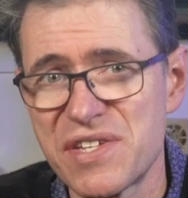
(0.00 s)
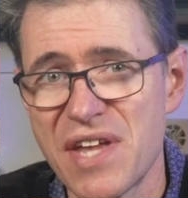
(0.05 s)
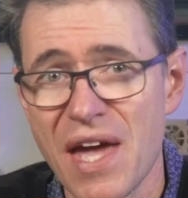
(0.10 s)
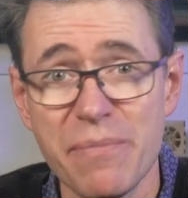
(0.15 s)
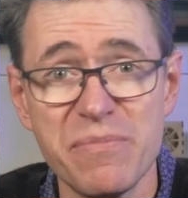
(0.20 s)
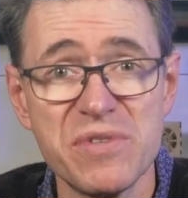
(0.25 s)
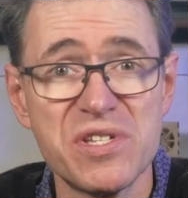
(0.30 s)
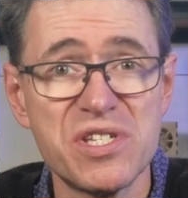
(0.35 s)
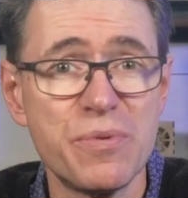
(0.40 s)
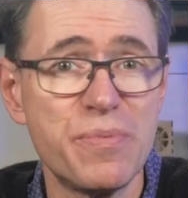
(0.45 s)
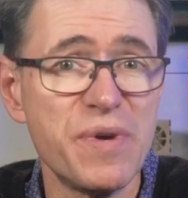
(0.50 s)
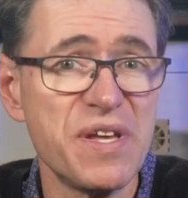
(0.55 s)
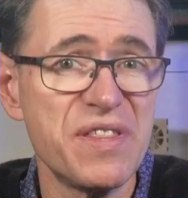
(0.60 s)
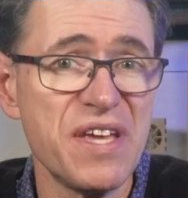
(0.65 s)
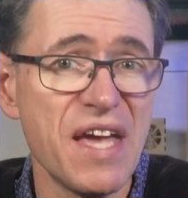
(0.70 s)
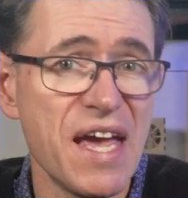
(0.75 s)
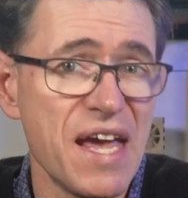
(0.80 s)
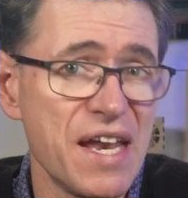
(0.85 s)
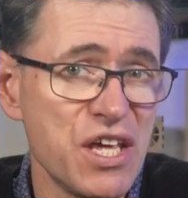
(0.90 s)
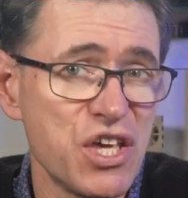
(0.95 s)
happens to be
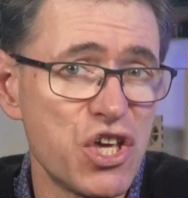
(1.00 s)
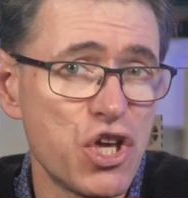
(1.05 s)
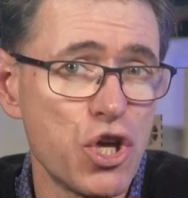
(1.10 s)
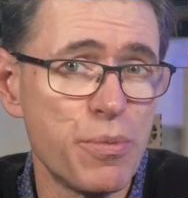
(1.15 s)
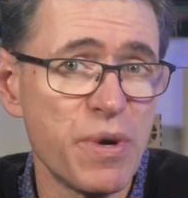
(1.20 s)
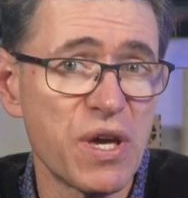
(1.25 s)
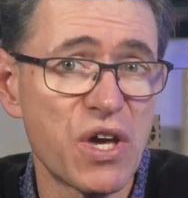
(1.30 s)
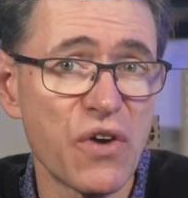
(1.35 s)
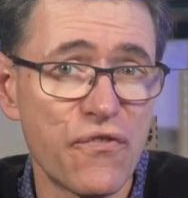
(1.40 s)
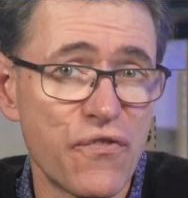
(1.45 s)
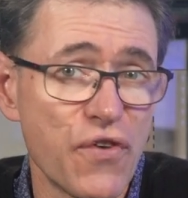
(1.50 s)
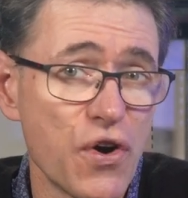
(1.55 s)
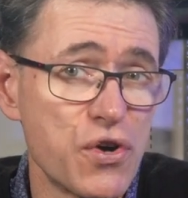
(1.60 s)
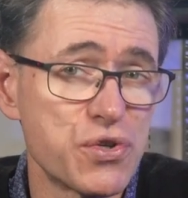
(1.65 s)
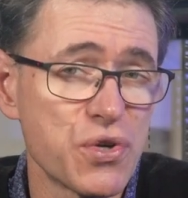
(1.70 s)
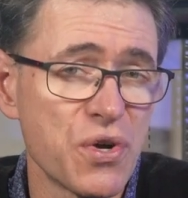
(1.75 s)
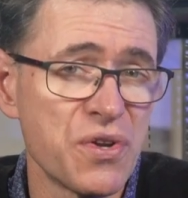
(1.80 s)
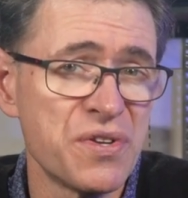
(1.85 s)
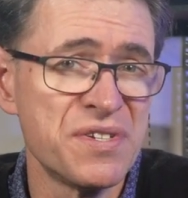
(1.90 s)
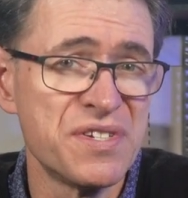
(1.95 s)
the Anycubic
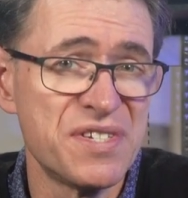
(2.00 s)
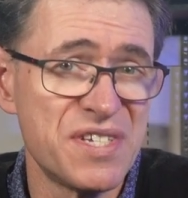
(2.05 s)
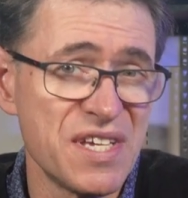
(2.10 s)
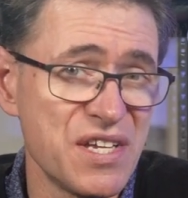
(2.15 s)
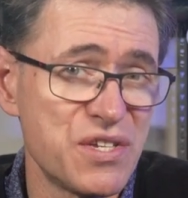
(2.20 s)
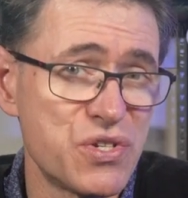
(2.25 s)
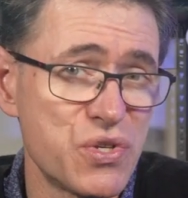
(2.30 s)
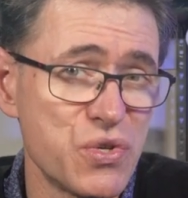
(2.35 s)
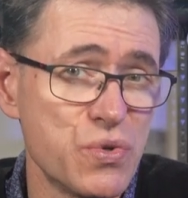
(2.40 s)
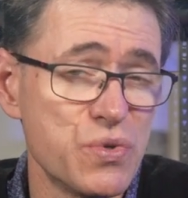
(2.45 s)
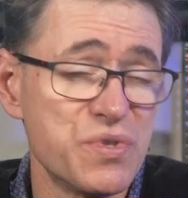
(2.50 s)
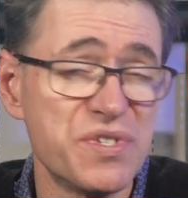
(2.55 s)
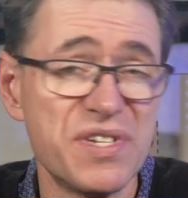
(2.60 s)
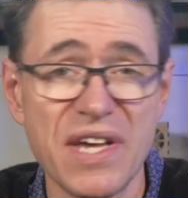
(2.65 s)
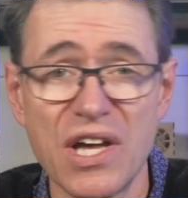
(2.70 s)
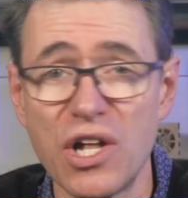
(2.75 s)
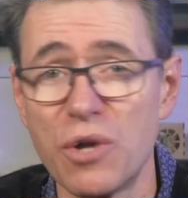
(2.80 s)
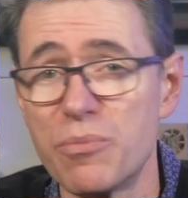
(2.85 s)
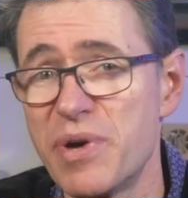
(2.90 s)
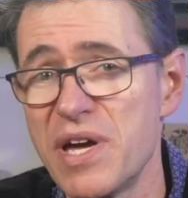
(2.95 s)
Photon D2
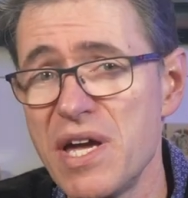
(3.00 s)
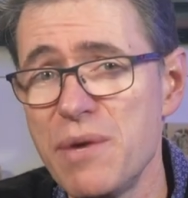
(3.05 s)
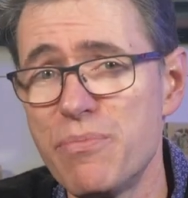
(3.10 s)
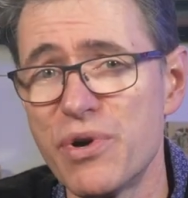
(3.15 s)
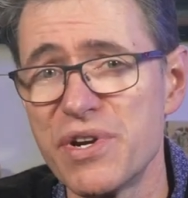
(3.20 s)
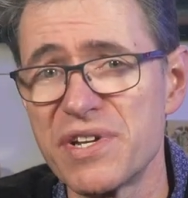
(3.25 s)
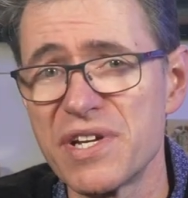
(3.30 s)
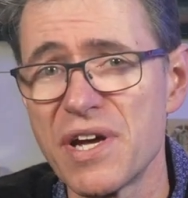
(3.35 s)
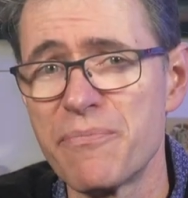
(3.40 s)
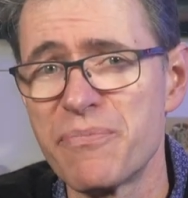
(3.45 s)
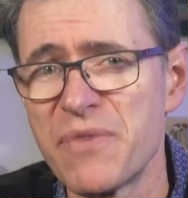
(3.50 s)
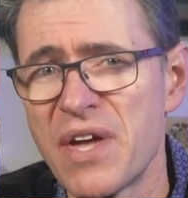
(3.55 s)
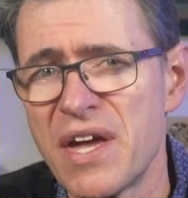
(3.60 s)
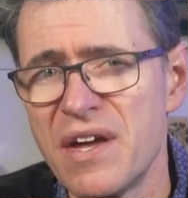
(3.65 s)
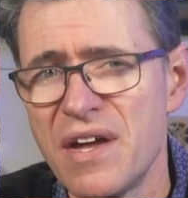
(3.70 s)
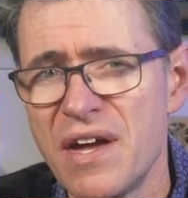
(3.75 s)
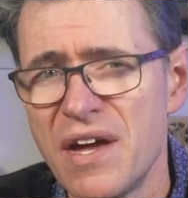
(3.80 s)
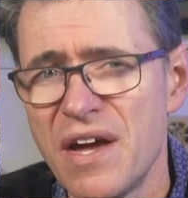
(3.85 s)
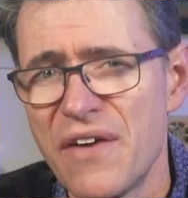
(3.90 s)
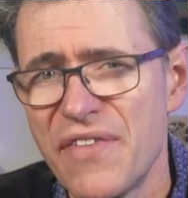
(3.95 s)
DLP printer.
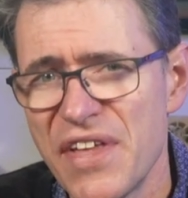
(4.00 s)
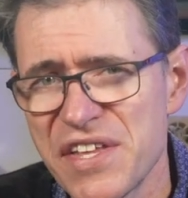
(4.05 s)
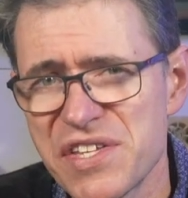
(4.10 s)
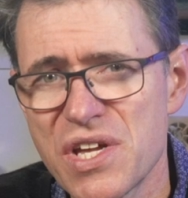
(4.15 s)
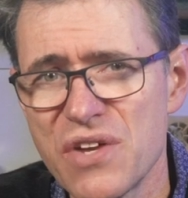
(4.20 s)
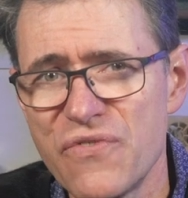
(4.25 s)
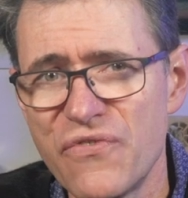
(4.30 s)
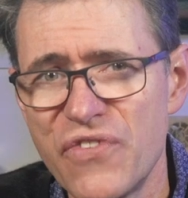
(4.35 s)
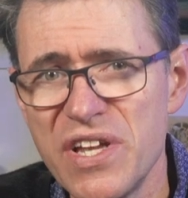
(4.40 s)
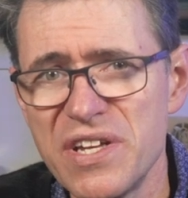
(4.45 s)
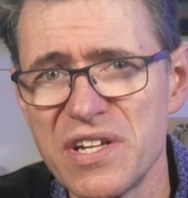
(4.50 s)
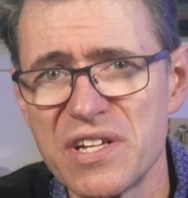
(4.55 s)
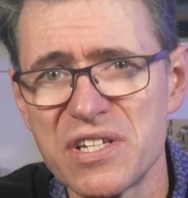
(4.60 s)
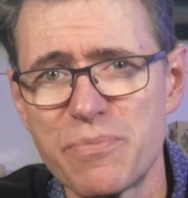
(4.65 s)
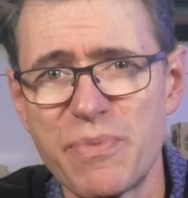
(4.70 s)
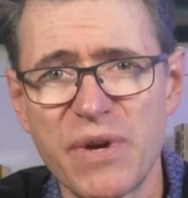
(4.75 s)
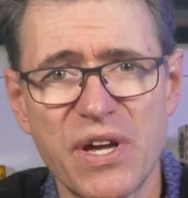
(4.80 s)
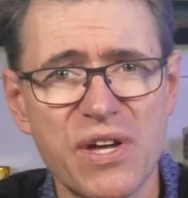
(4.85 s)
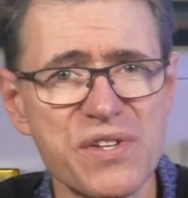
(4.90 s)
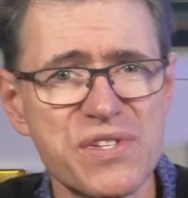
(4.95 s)
And that's
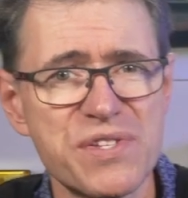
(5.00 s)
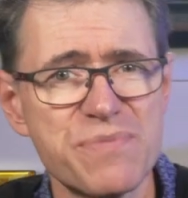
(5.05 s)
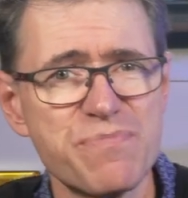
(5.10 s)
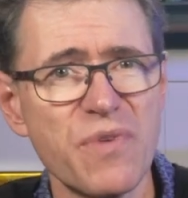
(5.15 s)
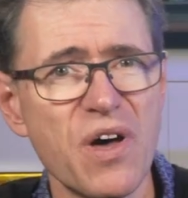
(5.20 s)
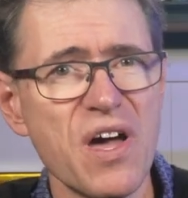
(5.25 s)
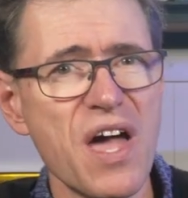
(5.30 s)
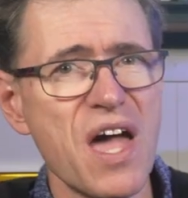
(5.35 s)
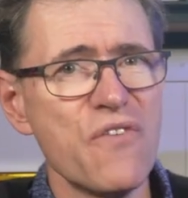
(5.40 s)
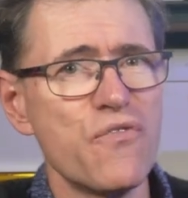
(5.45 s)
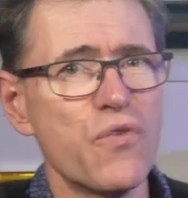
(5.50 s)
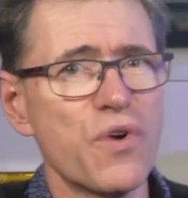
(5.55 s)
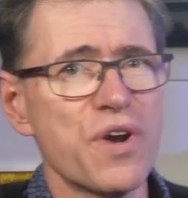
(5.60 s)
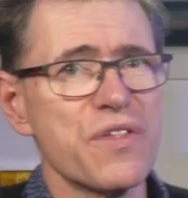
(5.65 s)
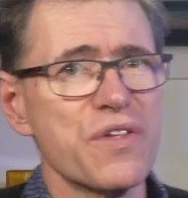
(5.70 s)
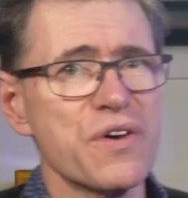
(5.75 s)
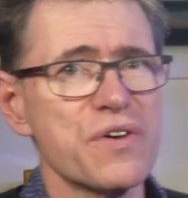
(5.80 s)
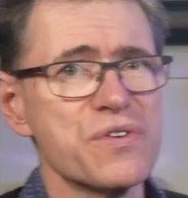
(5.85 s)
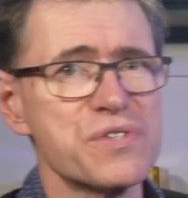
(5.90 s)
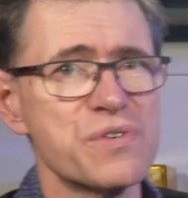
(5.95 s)
convenient because I have one
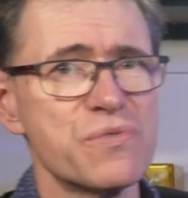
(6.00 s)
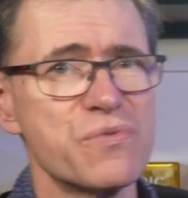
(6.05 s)
of those